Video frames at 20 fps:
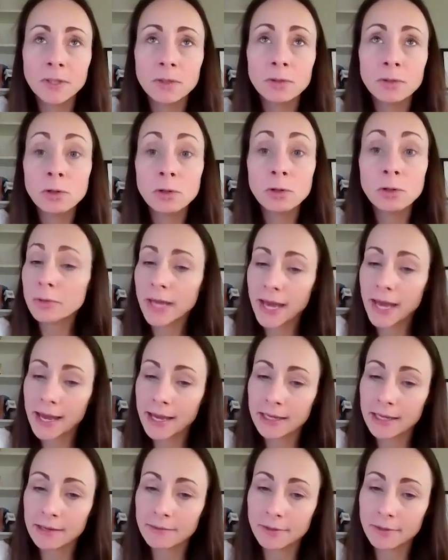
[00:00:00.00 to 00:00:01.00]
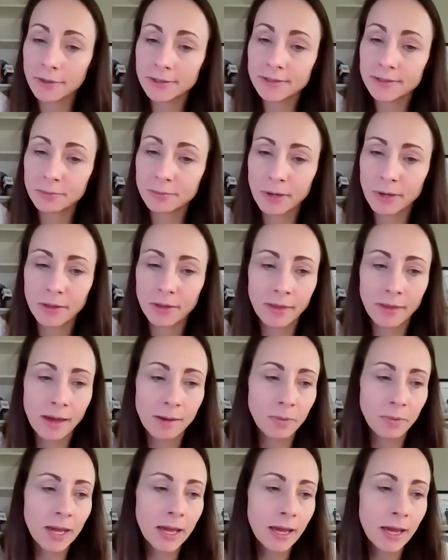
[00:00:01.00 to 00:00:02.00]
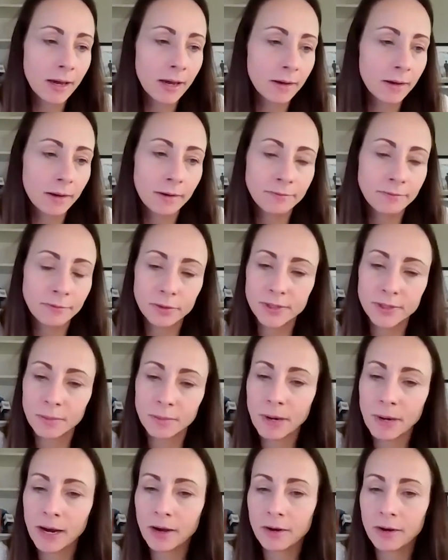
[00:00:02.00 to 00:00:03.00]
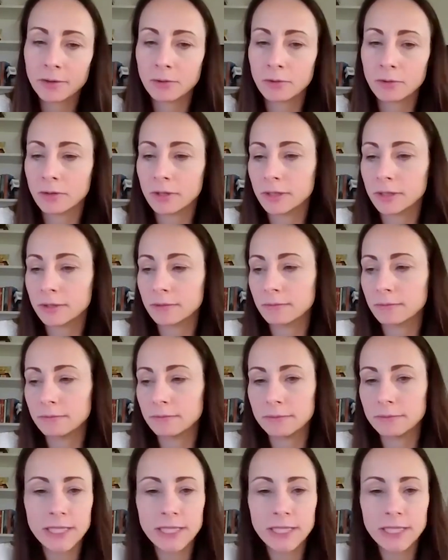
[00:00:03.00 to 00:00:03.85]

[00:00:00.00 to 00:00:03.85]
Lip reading: new caregivers, whether that be a foster parent or a